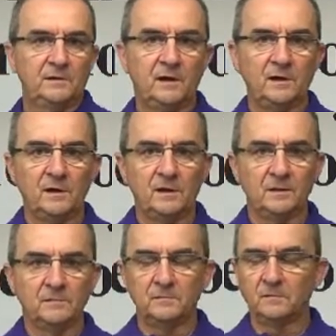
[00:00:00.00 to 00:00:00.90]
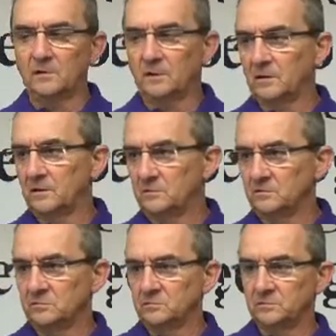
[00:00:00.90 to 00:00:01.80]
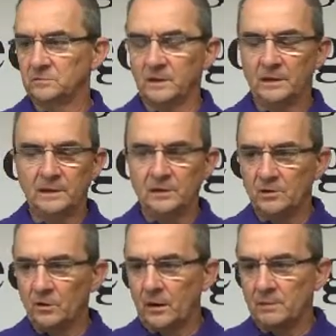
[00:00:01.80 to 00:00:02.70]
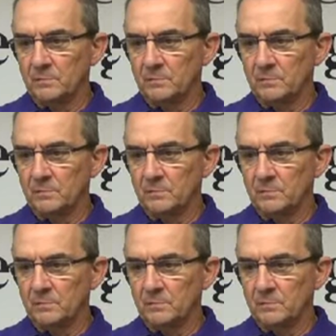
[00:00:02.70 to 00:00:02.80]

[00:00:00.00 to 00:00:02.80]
Uh, uh you know,